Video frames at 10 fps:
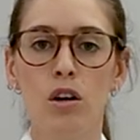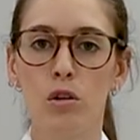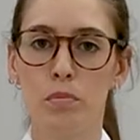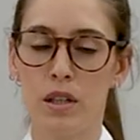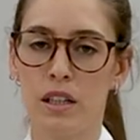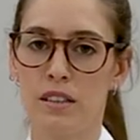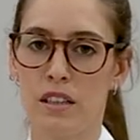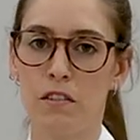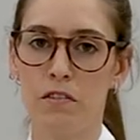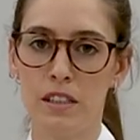or
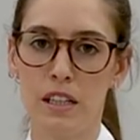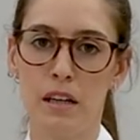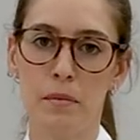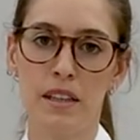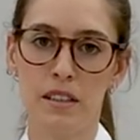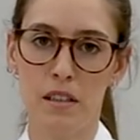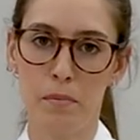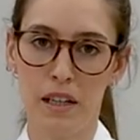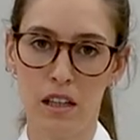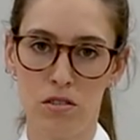because it is
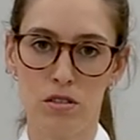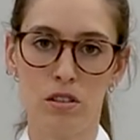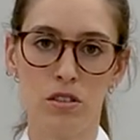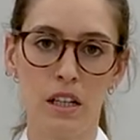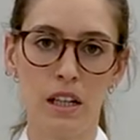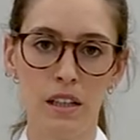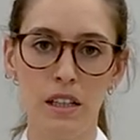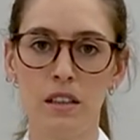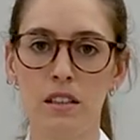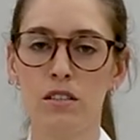physically separated from
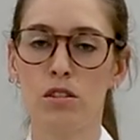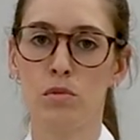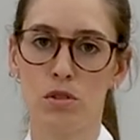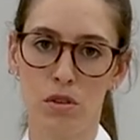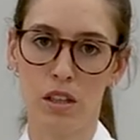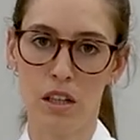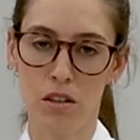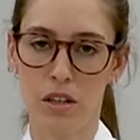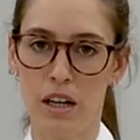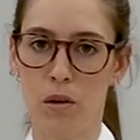the ingredients,
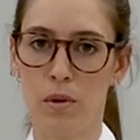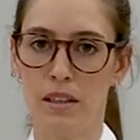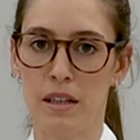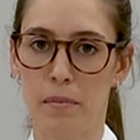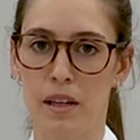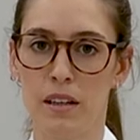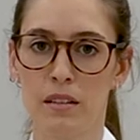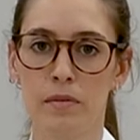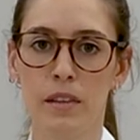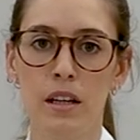such as entrapped
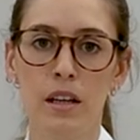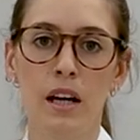water.